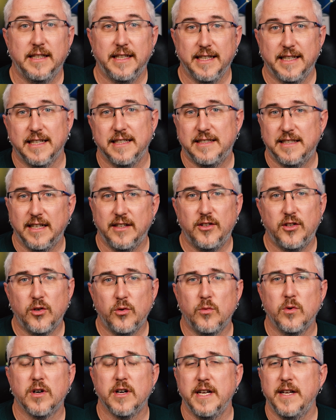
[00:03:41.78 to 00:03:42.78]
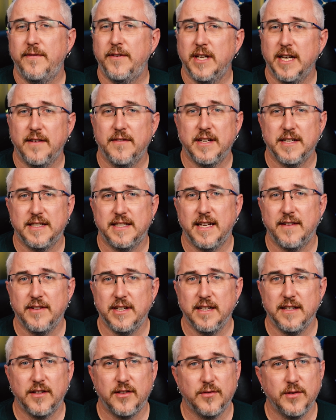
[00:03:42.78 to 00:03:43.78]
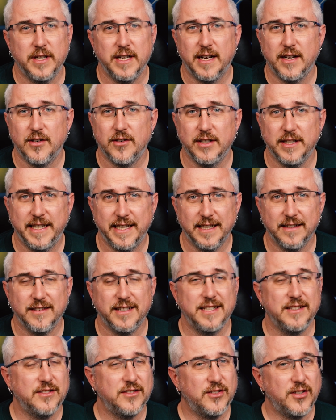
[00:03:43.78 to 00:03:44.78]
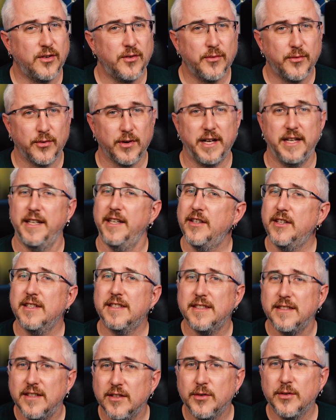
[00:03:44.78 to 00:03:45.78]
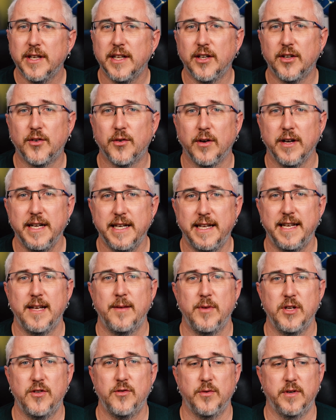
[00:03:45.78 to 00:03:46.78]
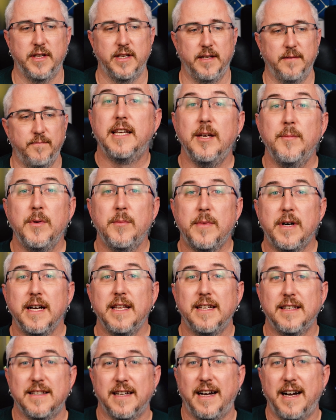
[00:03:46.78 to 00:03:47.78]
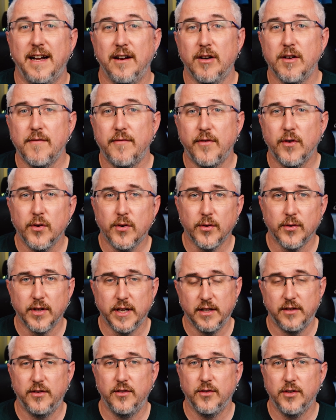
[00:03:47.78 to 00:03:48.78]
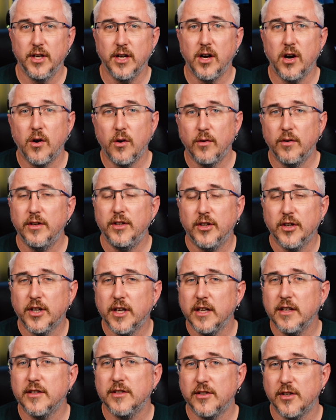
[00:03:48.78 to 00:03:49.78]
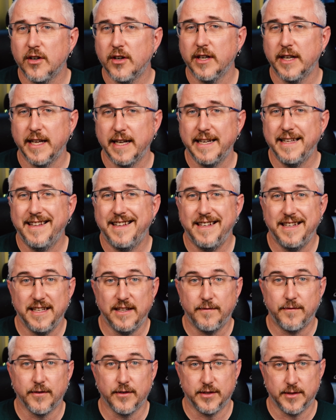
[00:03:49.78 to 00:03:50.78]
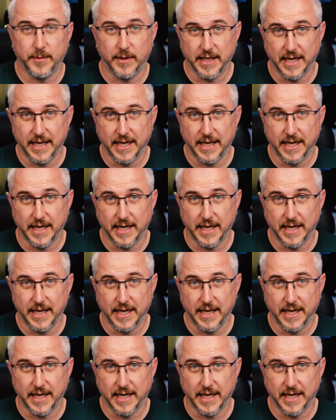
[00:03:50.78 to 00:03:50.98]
like I said, don't worry, if you have that 70 to 300 kit lens, don't fret, you can still get a great image with it. Keep in mind that the higher in focal length you go, you're gonna start getting the need for some